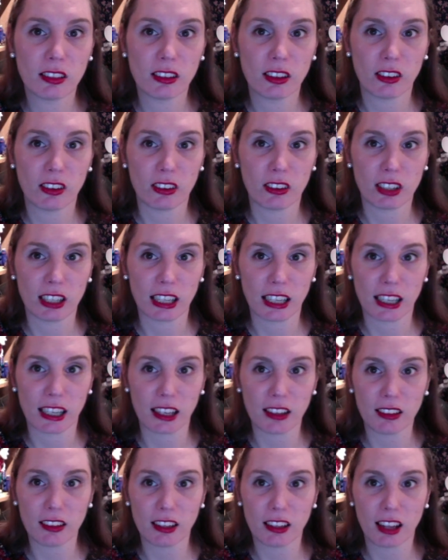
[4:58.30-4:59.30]
on
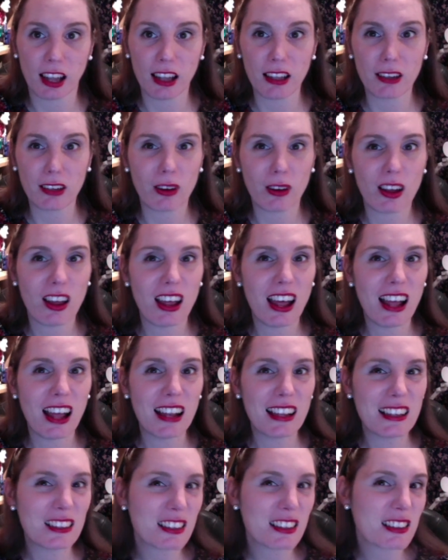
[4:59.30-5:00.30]
here.
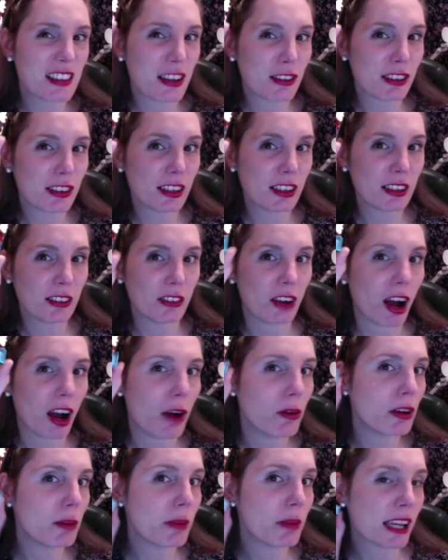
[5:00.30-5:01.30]
These are so cute. I
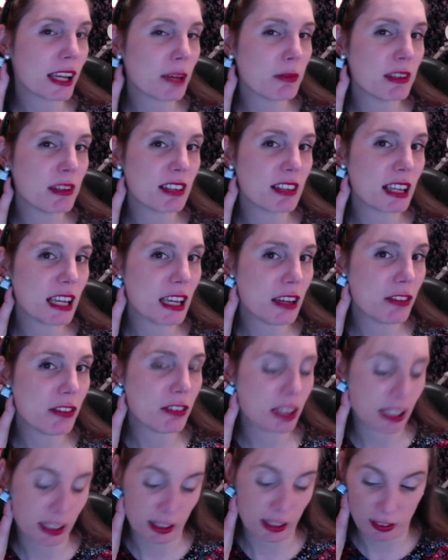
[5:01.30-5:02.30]
want to make them into
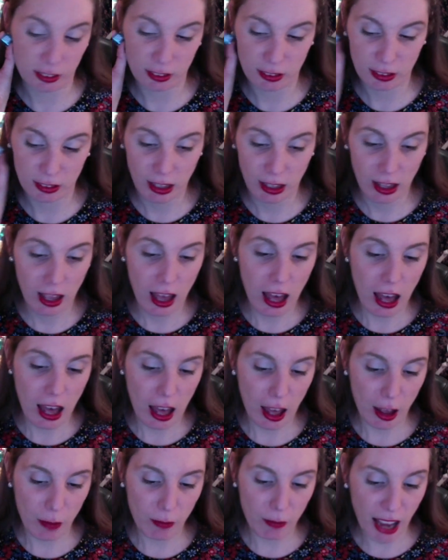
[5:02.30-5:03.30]
earrings.
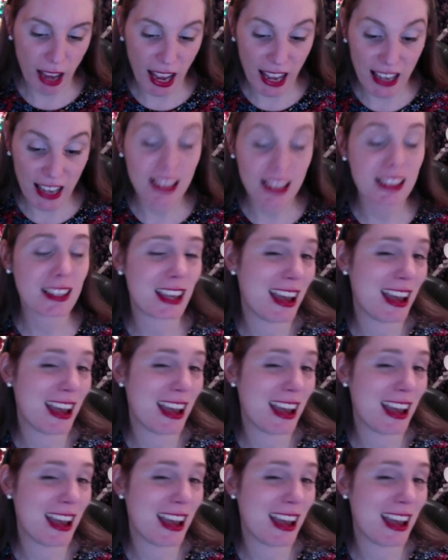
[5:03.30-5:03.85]
And